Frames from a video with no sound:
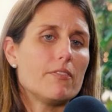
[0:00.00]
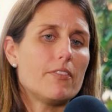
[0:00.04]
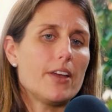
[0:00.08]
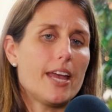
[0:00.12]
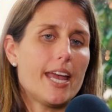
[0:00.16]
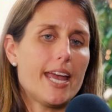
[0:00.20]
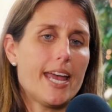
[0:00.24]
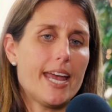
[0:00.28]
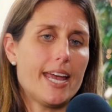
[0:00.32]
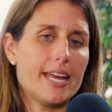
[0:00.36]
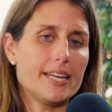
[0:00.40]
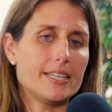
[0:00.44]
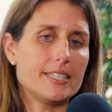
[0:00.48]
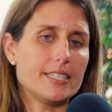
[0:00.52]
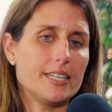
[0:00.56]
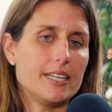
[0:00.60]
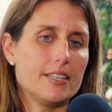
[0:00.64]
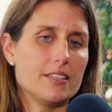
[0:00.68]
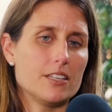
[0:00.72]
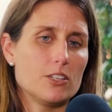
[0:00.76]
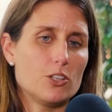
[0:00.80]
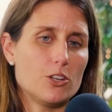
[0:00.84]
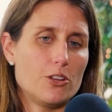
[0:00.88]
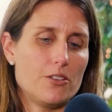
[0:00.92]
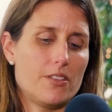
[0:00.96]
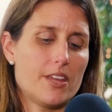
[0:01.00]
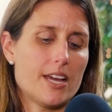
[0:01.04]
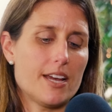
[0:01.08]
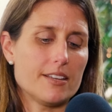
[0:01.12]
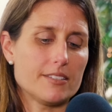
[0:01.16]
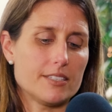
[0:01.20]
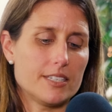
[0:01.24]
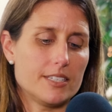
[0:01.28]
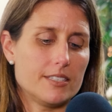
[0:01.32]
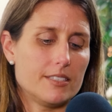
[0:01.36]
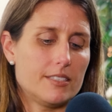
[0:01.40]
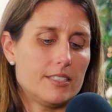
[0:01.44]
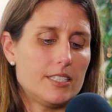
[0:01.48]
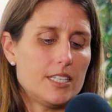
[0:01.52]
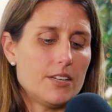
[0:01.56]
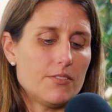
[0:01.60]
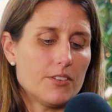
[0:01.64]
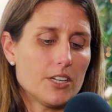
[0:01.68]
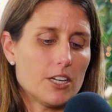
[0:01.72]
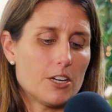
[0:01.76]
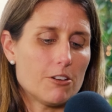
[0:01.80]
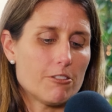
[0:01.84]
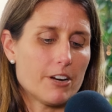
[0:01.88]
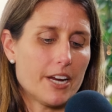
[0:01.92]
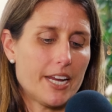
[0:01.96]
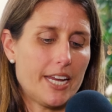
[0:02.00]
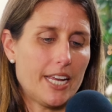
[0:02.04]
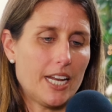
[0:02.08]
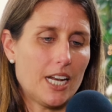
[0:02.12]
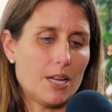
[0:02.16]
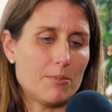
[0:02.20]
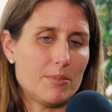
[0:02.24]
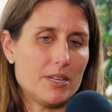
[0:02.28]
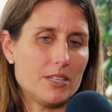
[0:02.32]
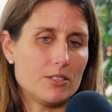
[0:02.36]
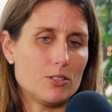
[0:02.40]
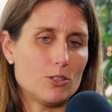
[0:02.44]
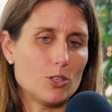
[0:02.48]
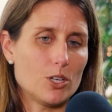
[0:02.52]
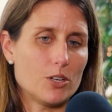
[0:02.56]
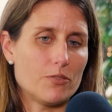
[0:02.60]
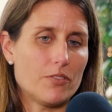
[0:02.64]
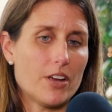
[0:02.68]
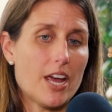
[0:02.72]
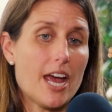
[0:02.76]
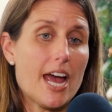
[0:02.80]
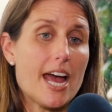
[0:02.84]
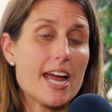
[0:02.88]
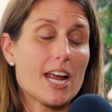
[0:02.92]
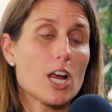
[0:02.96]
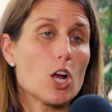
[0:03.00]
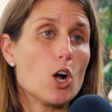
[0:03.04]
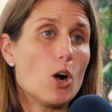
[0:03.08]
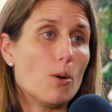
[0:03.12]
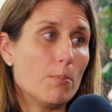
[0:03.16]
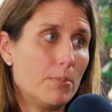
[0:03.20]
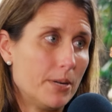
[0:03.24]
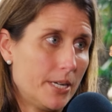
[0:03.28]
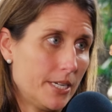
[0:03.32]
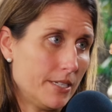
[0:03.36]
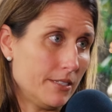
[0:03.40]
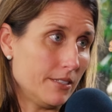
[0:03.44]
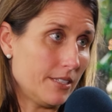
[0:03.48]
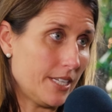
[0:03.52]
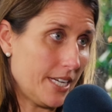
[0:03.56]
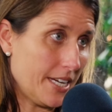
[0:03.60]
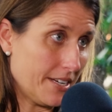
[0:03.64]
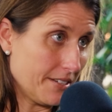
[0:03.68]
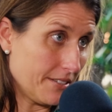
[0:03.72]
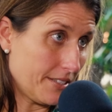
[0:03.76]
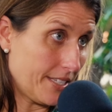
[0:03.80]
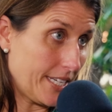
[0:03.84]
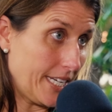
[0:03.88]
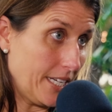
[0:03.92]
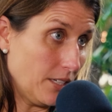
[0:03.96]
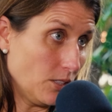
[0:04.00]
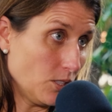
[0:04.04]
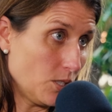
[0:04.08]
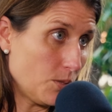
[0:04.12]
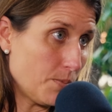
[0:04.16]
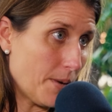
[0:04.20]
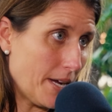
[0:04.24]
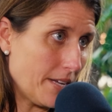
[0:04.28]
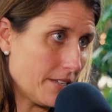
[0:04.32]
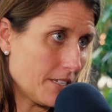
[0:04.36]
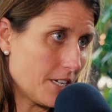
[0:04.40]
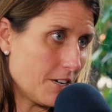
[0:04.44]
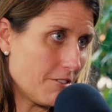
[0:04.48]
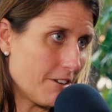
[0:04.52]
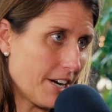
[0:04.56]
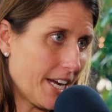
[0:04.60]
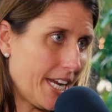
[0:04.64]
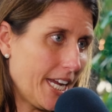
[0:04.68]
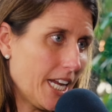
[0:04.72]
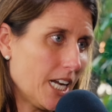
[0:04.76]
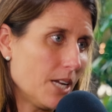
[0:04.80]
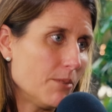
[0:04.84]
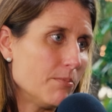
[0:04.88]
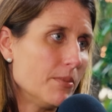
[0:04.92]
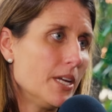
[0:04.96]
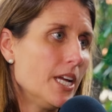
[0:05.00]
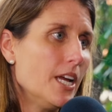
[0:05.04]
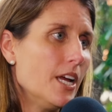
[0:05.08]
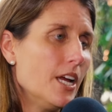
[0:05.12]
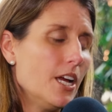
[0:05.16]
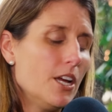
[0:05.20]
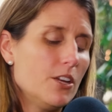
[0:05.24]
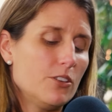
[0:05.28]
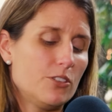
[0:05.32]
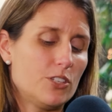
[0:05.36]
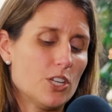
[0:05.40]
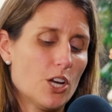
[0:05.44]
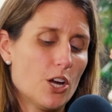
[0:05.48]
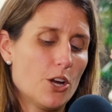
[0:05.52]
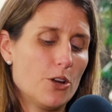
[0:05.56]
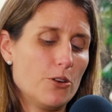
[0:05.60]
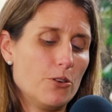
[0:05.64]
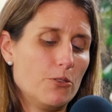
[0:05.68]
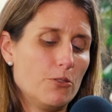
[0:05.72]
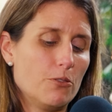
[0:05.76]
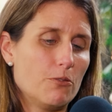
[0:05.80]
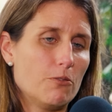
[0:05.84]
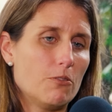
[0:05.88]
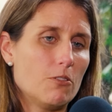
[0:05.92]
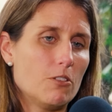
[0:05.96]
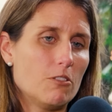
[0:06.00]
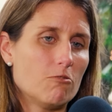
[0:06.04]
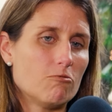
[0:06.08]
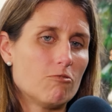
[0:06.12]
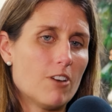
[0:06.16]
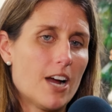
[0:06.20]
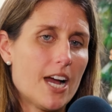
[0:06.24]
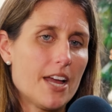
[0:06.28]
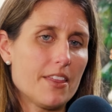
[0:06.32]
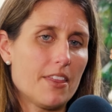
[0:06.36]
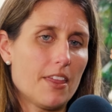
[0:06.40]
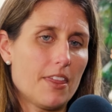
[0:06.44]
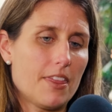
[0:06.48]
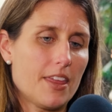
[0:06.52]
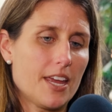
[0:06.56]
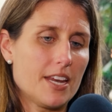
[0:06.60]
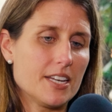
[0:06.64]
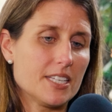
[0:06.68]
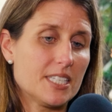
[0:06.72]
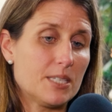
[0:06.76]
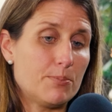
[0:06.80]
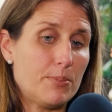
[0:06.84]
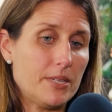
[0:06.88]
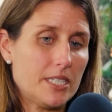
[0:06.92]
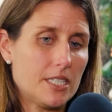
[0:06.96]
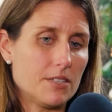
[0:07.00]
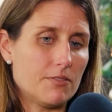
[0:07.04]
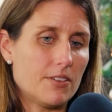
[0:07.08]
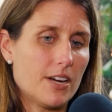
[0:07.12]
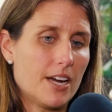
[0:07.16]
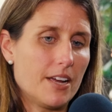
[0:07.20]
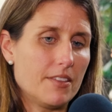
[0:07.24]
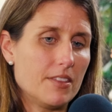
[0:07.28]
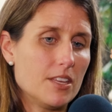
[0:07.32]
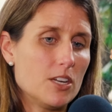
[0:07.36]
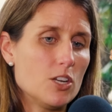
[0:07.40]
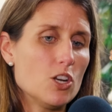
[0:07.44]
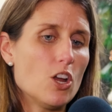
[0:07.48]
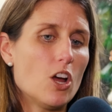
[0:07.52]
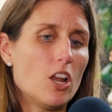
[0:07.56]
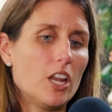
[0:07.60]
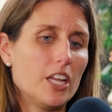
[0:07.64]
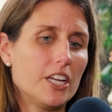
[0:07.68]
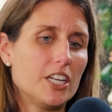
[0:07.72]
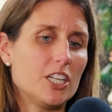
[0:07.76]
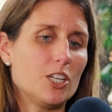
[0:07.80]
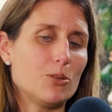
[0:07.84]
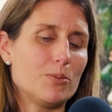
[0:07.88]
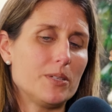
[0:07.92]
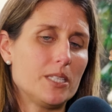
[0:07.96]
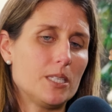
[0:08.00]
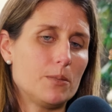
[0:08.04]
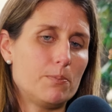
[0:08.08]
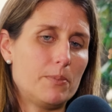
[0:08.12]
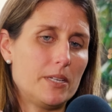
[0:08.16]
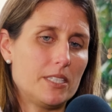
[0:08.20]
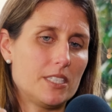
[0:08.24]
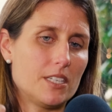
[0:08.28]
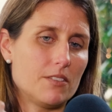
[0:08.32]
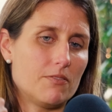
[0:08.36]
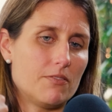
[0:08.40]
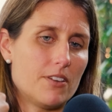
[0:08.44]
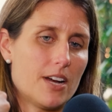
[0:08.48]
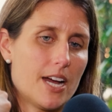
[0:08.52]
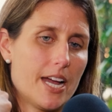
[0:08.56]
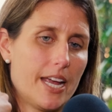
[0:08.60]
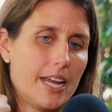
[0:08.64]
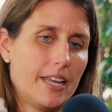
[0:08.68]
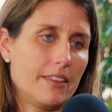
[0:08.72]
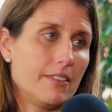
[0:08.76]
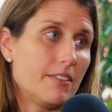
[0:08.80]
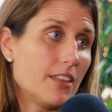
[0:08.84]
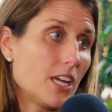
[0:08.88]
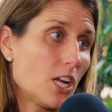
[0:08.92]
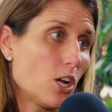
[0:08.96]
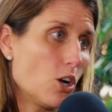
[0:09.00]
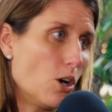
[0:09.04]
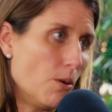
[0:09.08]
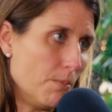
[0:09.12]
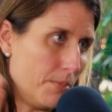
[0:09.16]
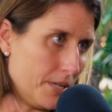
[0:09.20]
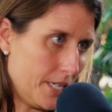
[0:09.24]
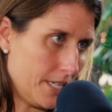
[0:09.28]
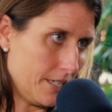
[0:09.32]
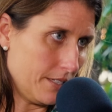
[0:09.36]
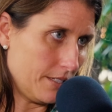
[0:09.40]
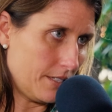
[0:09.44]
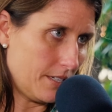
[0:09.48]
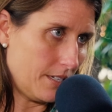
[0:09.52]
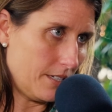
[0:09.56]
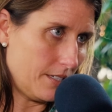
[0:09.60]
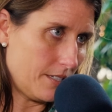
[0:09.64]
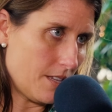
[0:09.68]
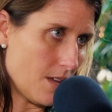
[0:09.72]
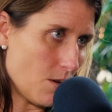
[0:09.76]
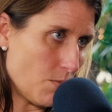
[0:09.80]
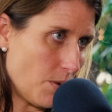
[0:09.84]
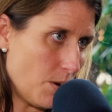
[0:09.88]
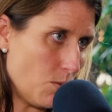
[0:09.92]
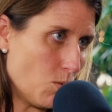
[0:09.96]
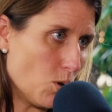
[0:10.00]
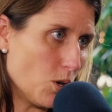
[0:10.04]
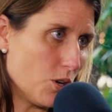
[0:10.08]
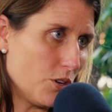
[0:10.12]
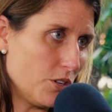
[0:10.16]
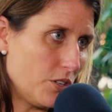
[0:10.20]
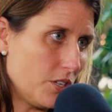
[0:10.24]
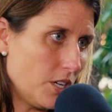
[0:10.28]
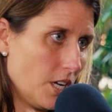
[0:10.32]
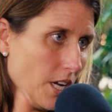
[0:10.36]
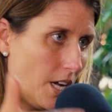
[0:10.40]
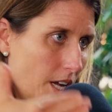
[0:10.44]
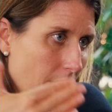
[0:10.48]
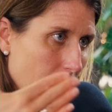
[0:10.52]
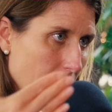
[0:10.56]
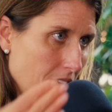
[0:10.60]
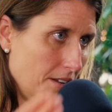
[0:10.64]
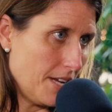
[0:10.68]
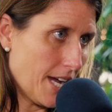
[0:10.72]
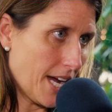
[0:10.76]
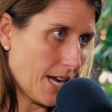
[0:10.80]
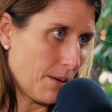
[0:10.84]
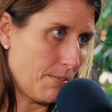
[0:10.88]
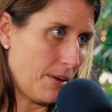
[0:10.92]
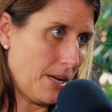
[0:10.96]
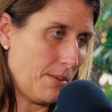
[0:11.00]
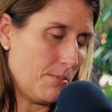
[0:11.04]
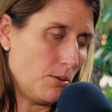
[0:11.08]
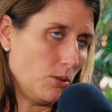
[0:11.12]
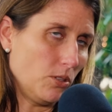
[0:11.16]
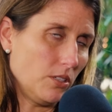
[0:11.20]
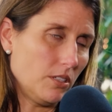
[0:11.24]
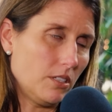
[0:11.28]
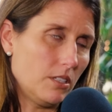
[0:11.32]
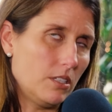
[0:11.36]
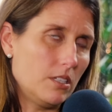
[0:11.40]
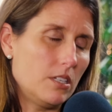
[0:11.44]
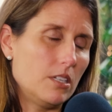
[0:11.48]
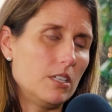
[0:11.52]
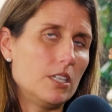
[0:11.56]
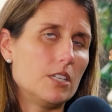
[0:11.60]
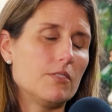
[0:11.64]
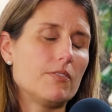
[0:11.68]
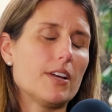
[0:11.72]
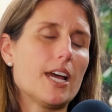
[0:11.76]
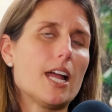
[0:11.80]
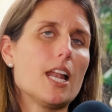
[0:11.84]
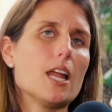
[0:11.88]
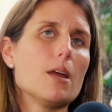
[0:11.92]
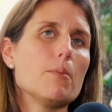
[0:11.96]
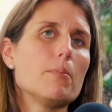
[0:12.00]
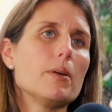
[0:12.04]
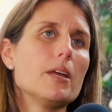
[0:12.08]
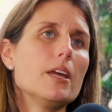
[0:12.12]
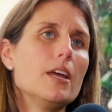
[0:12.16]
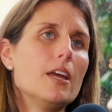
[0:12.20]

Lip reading: had in the 2007 curriculum is sort of a competency and skills-based curriculum. So rather than specifying the knowledge, we're specifying the competencies that we want young people to develop.